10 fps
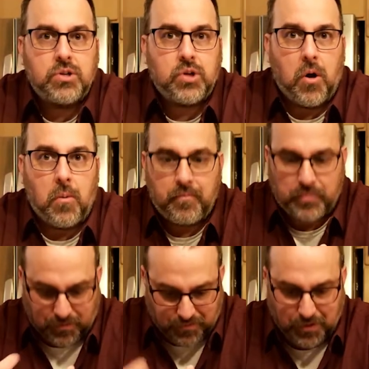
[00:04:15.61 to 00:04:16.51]
So
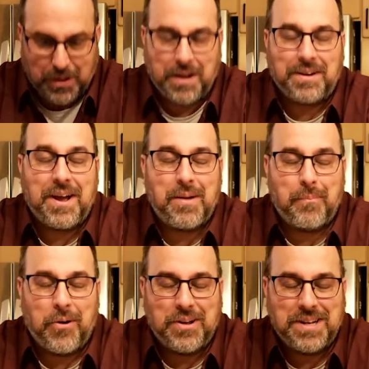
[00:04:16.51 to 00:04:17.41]
I feel like kind
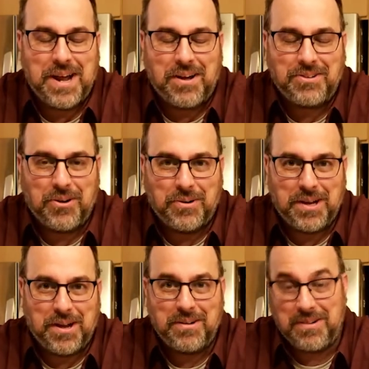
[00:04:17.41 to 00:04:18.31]
of burning down, going
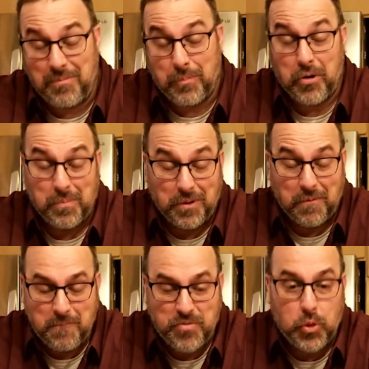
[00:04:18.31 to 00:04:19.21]
down, not burning,
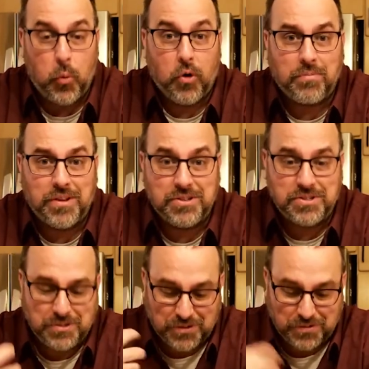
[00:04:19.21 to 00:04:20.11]
but the
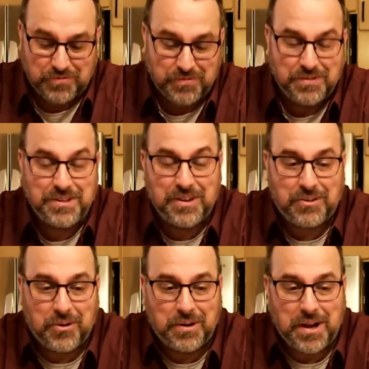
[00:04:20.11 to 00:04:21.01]
warmthness of, you
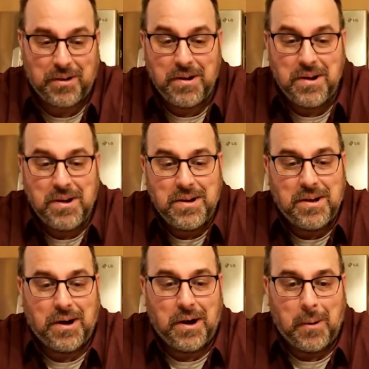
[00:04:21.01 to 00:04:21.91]
know, going
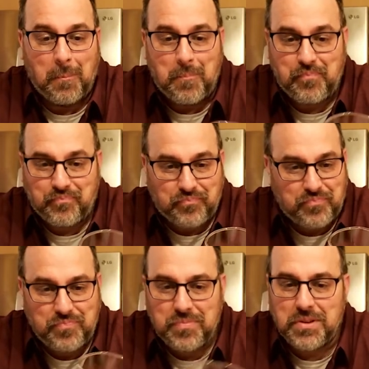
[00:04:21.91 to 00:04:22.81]
down.
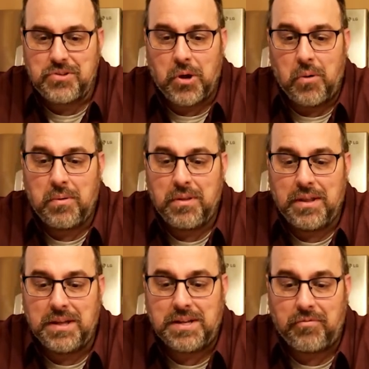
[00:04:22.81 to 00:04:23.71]
So
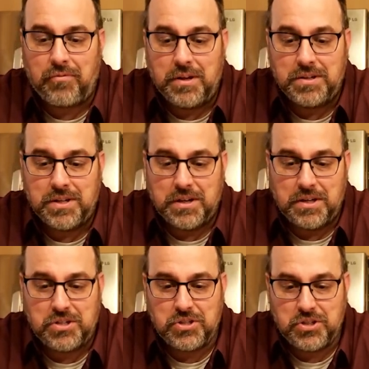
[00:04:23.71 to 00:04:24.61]
it definitely is a
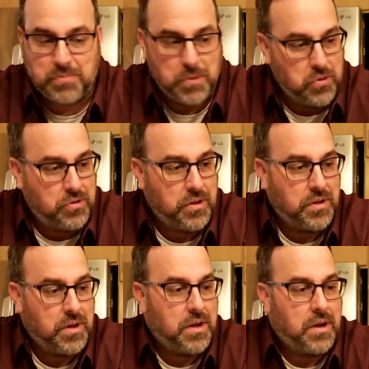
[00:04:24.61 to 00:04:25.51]
nice, smooth
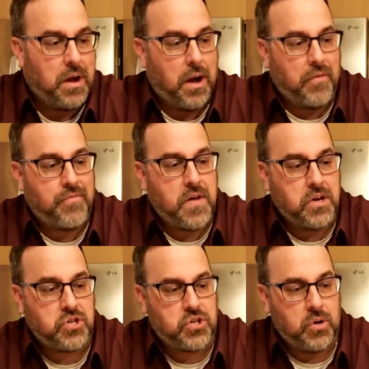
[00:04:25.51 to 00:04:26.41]

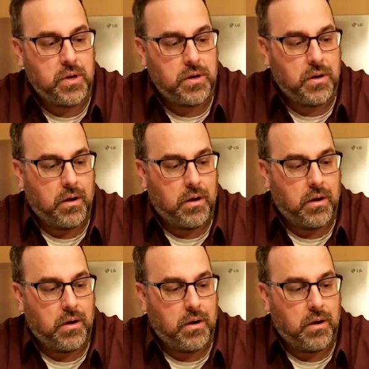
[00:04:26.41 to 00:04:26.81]
finish to it.